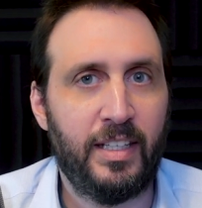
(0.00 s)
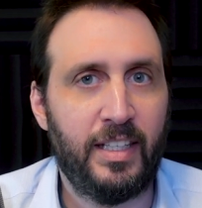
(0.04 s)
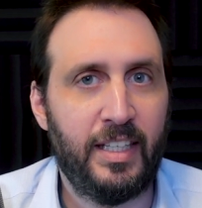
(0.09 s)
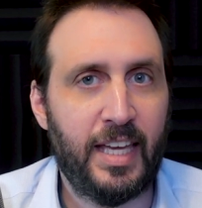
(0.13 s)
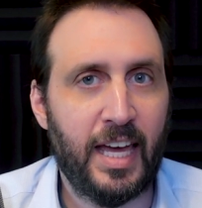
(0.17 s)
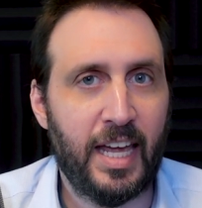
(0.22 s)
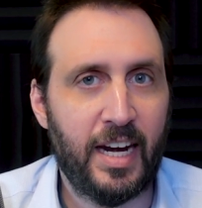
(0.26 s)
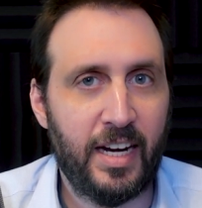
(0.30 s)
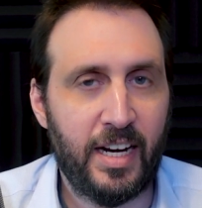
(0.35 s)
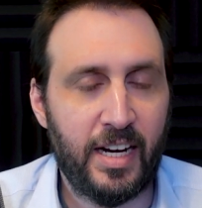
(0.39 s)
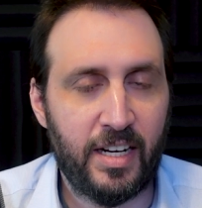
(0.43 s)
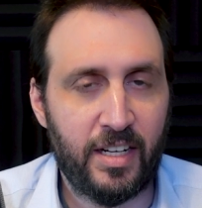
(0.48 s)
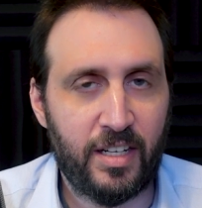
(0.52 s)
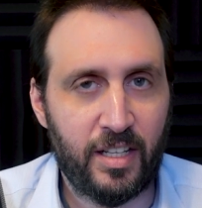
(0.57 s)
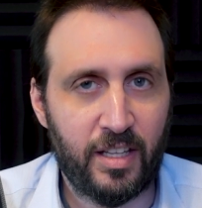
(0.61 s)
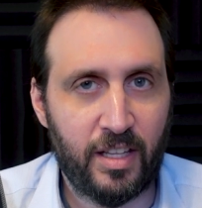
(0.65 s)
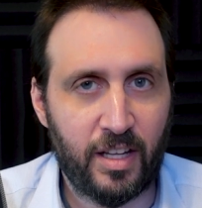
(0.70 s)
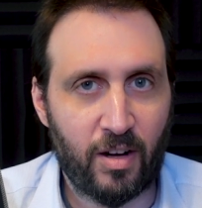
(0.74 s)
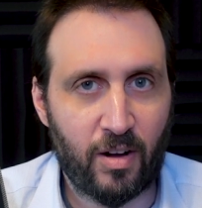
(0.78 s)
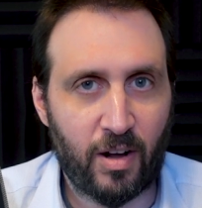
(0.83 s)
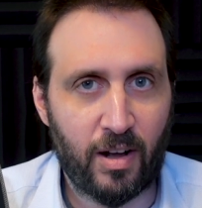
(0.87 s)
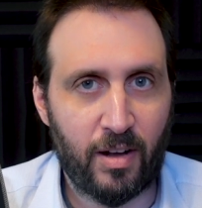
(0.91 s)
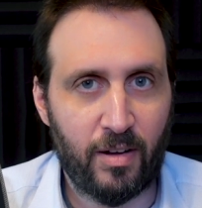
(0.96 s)
get it into
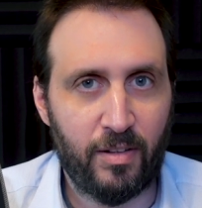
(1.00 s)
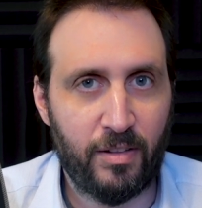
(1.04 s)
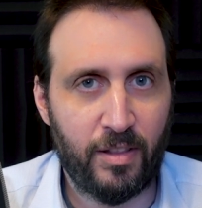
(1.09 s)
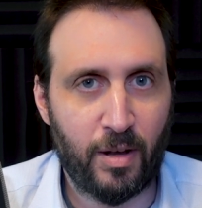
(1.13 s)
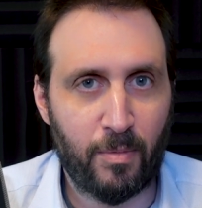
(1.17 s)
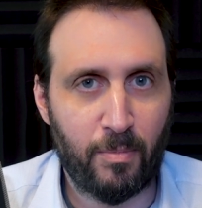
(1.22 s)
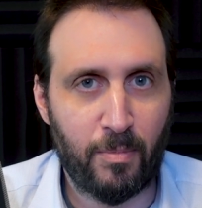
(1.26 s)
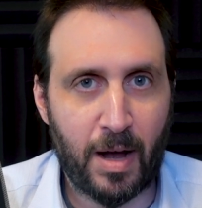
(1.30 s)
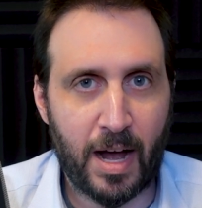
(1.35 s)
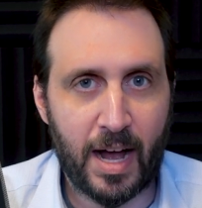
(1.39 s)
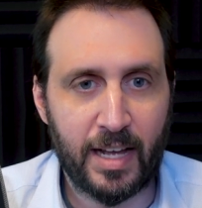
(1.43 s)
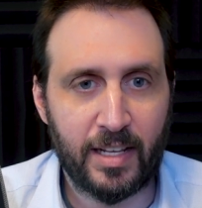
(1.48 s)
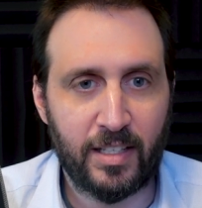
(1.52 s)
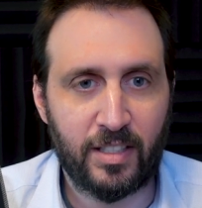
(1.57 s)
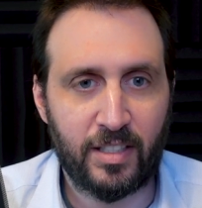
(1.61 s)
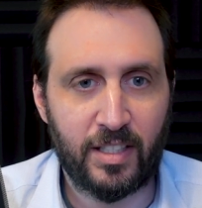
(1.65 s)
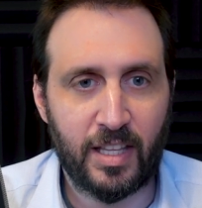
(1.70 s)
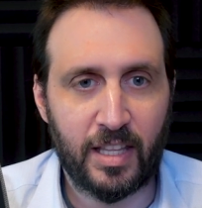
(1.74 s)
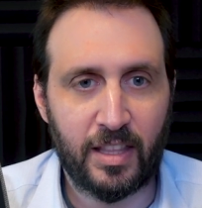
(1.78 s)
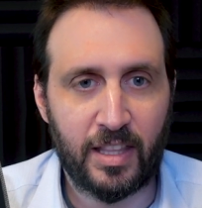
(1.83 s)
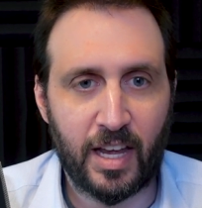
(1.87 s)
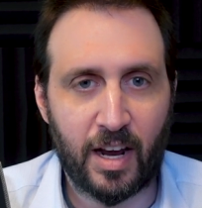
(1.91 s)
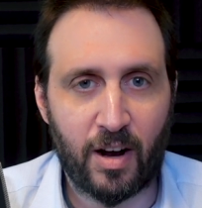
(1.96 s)
their minds
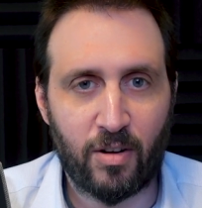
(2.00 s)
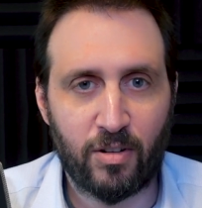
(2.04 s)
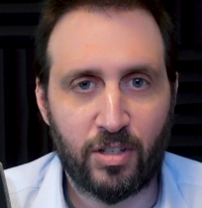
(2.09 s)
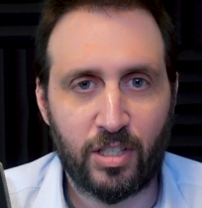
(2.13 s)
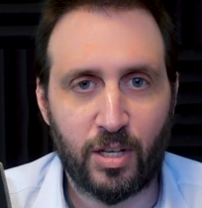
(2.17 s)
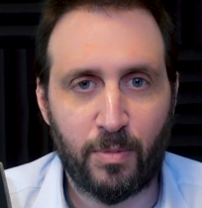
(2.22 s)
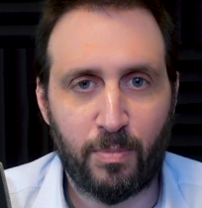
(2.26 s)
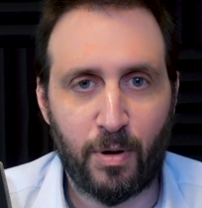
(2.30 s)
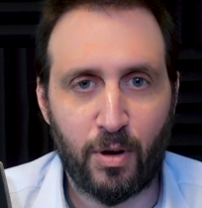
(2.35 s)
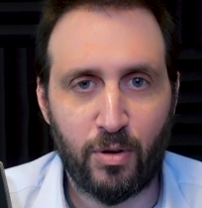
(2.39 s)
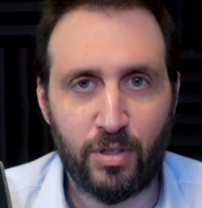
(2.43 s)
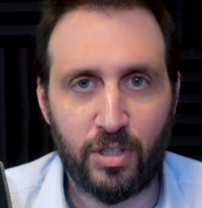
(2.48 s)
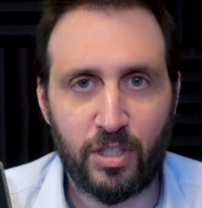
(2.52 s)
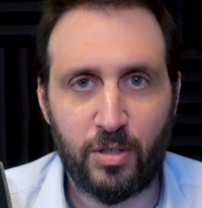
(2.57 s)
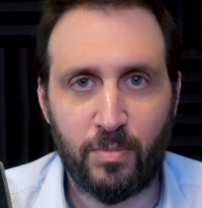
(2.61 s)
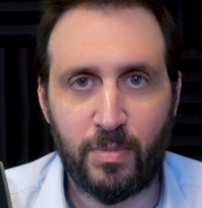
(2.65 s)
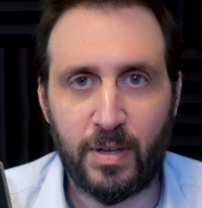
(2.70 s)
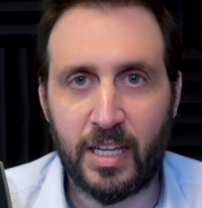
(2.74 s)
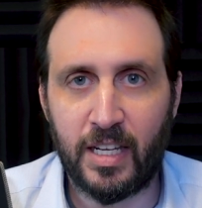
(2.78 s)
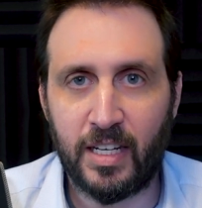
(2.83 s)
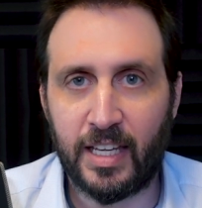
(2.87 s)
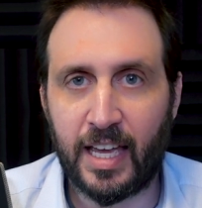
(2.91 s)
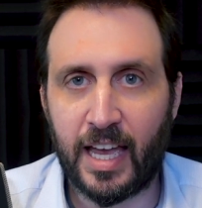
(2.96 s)
that they are supposed to
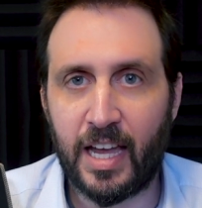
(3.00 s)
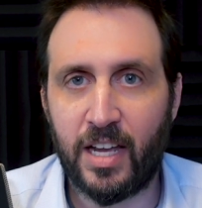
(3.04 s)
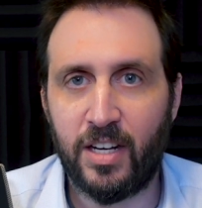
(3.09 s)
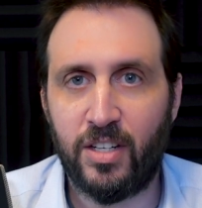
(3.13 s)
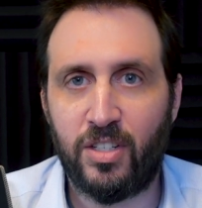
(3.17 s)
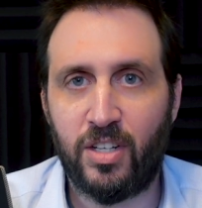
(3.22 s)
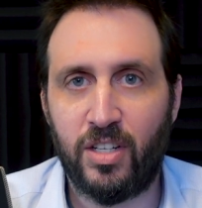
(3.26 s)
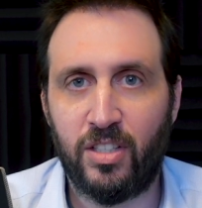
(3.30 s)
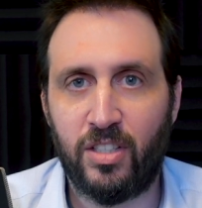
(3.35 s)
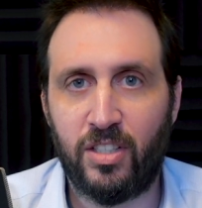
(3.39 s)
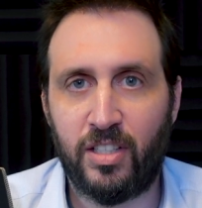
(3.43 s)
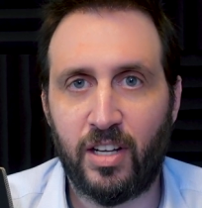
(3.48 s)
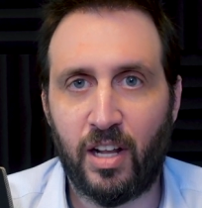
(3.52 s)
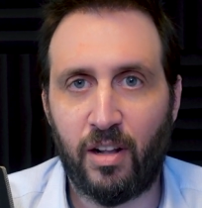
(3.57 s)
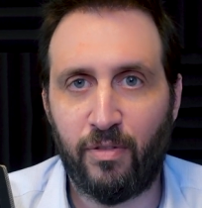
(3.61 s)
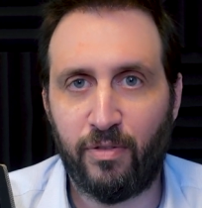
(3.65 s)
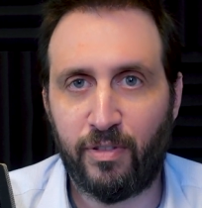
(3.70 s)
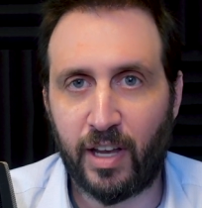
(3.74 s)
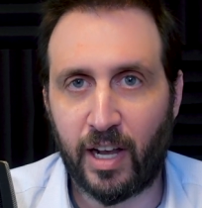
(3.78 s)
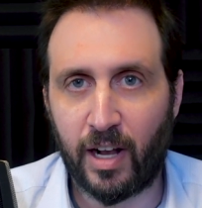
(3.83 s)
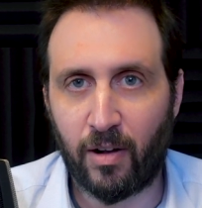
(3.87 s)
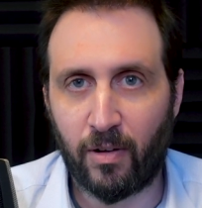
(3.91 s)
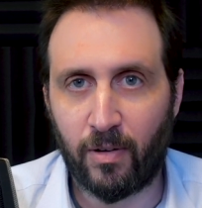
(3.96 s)
be engaged in
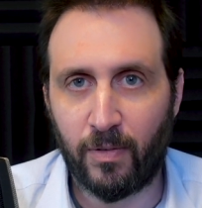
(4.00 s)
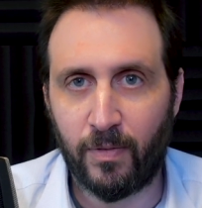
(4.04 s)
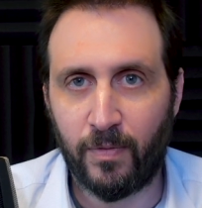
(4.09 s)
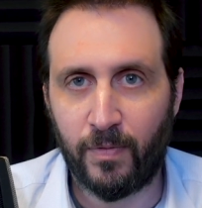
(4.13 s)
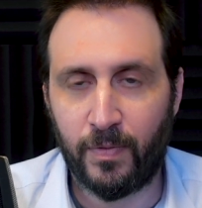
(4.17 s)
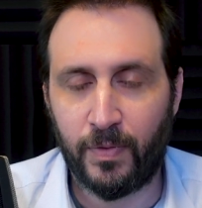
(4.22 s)
self-care.